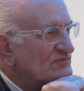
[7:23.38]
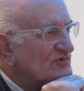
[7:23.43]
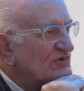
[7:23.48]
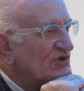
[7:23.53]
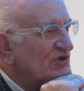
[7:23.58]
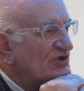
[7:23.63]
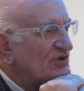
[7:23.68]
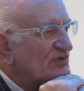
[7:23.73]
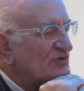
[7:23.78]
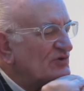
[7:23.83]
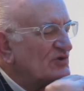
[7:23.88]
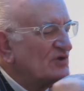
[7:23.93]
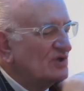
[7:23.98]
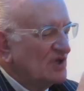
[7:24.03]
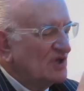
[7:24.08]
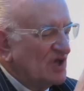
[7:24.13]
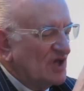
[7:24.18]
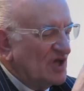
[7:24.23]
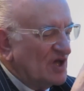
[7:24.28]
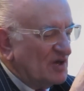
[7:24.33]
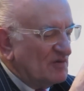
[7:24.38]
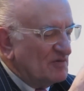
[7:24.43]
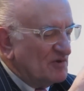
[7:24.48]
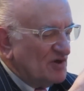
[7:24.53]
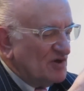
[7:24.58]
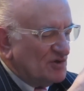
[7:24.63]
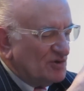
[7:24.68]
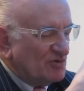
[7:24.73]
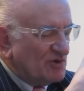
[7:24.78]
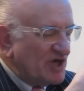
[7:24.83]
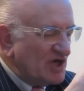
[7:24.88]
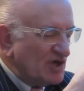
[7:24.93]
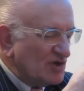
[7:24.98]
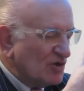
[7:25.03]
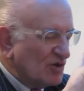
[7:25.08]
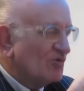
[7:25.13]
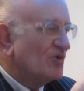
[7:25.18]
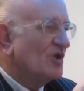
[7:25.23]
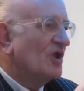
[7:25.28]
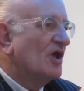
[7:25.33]
Yeah. Looking at
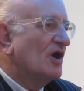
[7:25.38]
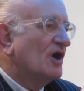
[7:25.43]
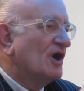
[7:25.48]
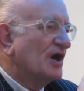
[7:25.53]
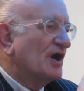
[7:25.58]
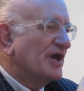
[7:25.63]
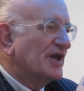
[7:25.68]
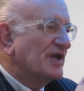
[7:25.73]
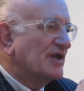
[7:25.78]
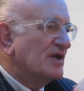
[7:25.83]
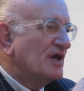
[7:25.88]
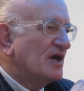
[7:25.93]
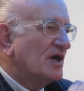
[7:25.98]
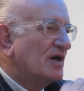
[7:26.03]
online,